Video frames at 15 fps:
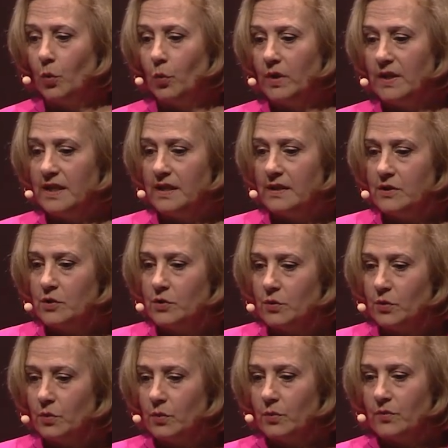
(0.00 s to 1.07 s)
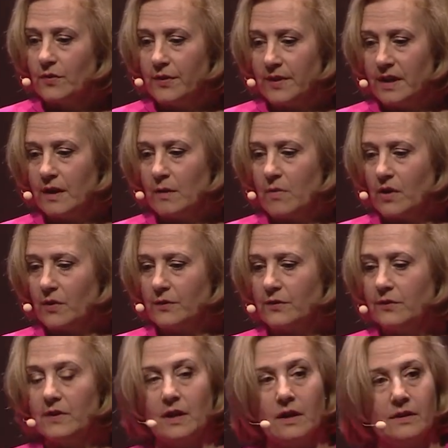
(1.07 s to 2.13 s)
We need to think
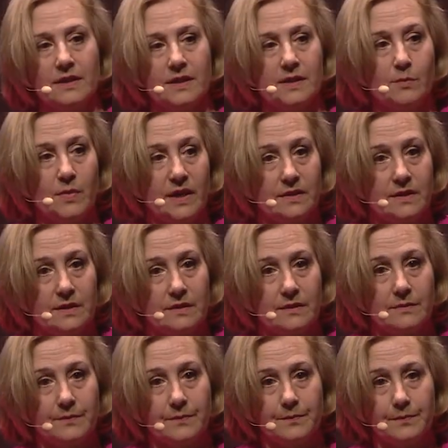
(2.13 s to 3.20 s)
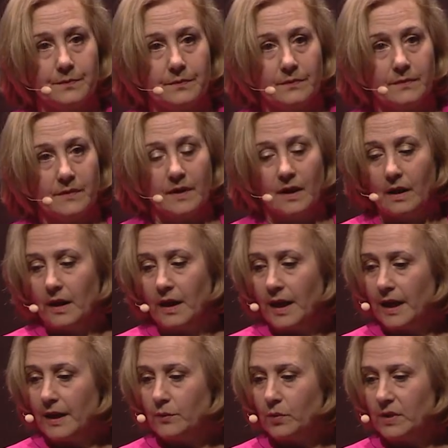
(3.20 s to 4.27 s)
about the unexpected.
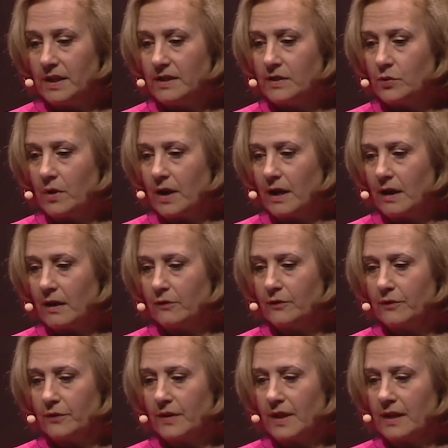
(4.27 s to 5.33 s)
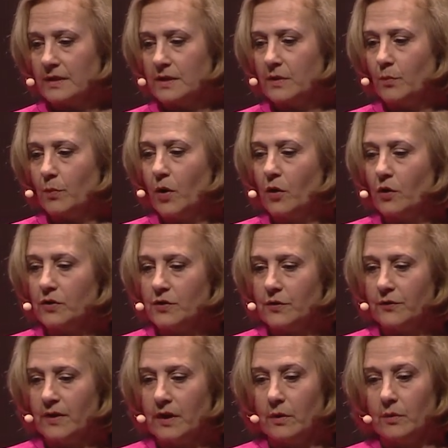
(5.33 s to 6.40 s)
And we need to have that part
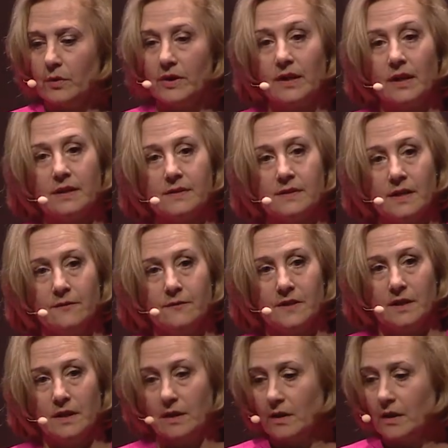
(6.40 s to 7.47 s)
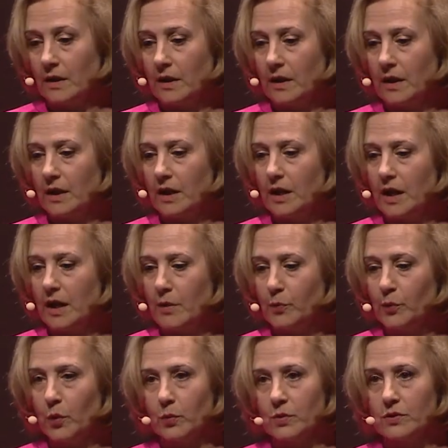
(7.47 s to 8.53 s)
of our safety
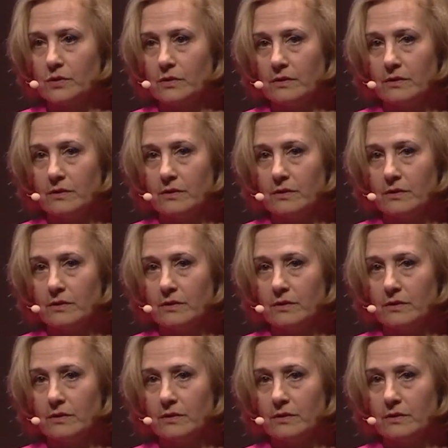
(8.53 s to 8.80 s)
approach,